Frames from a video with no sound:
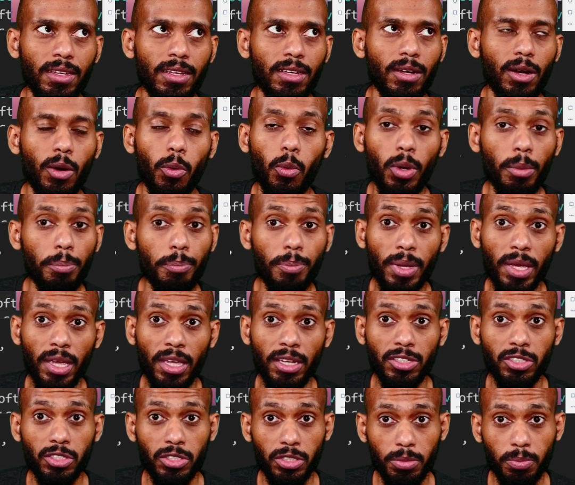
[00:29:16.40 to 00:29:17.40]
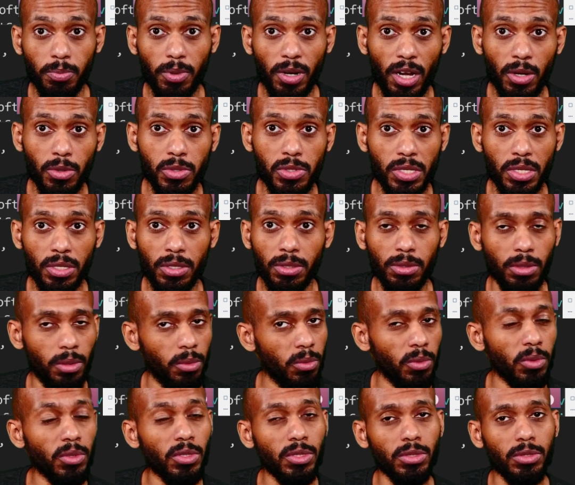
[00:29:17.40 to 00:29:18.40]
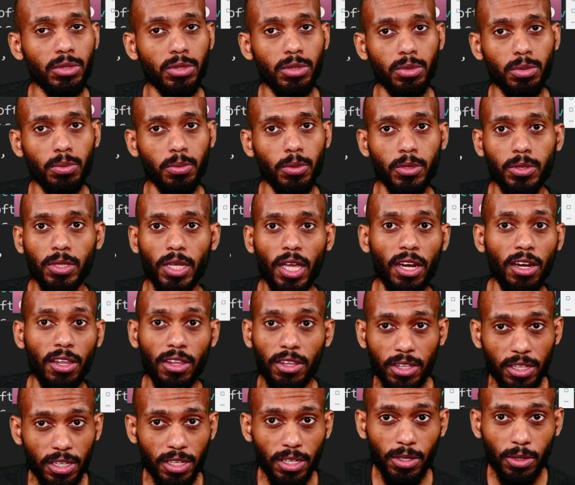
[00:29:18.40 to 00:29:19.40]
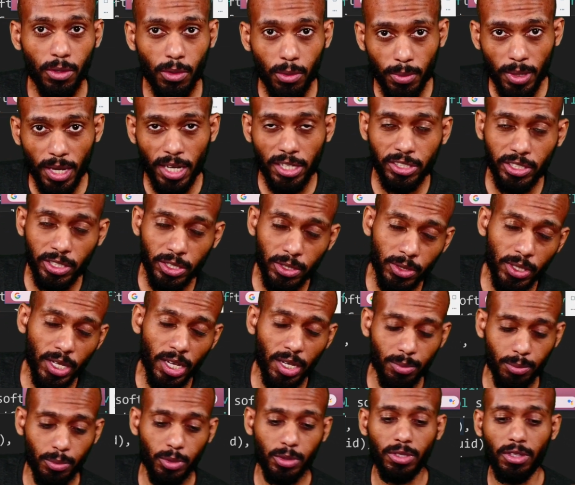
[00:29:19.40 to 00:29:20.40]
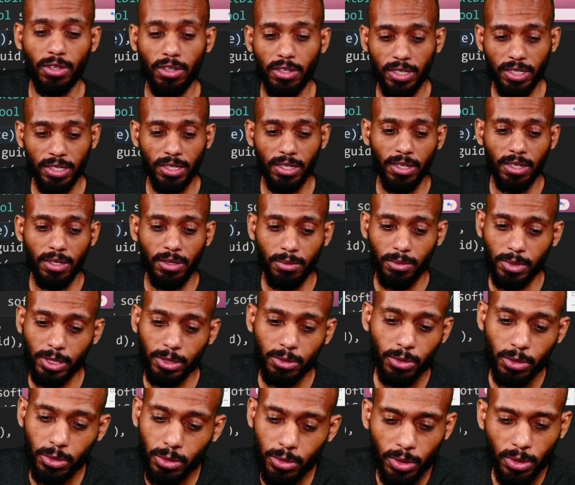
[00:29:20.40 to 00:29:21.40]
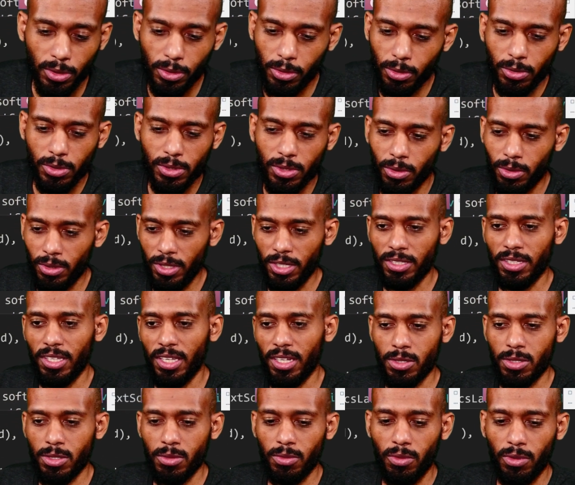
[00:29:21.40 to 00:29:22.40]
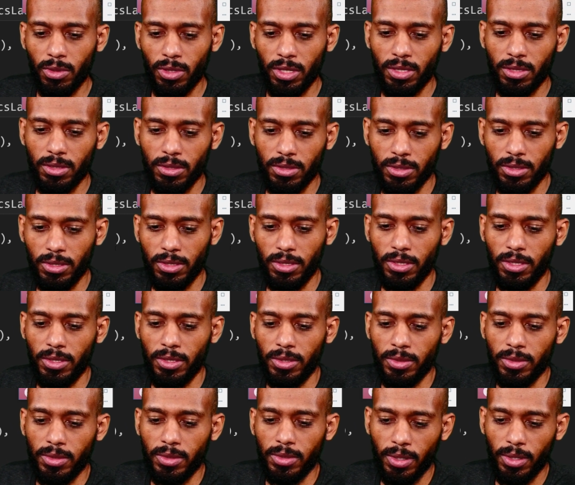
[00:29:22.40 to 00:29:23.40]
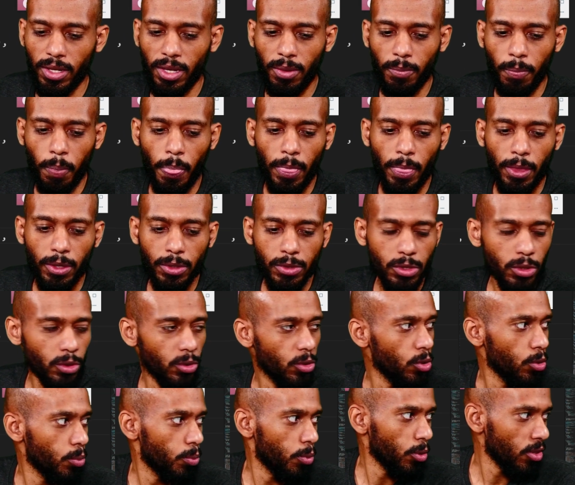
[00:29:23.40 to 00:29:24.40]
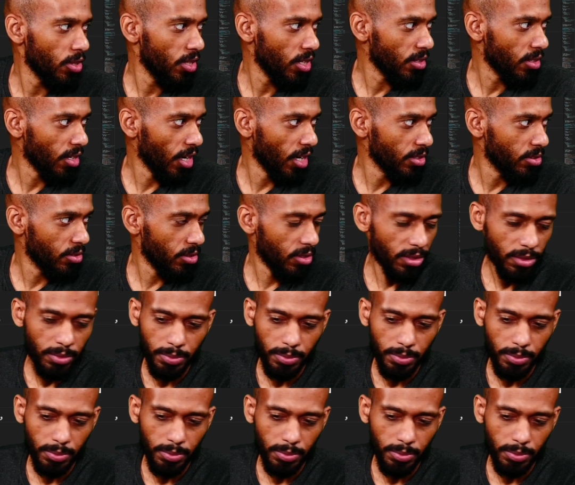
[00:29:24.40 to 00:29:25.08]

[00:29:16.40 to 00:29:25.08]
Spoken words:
web page, browser, you want to put anything you imagine, you can put it there. But usually use only text for it. Okay, so you put the title,